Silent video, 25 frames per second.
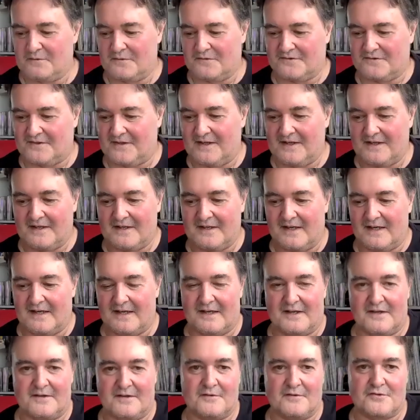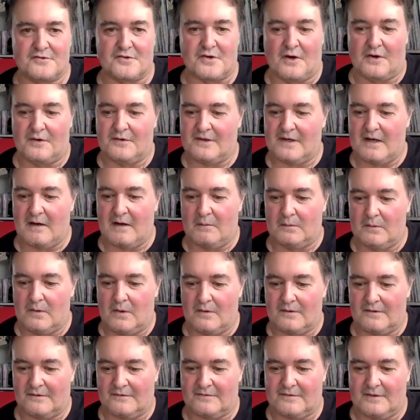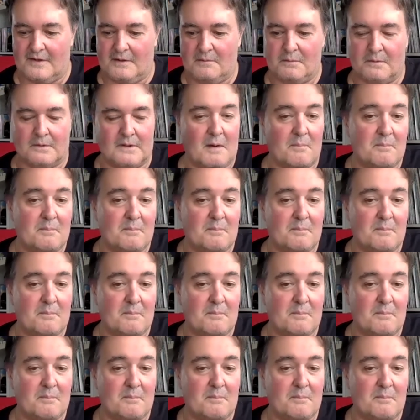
an interesting uh, show to go along and see.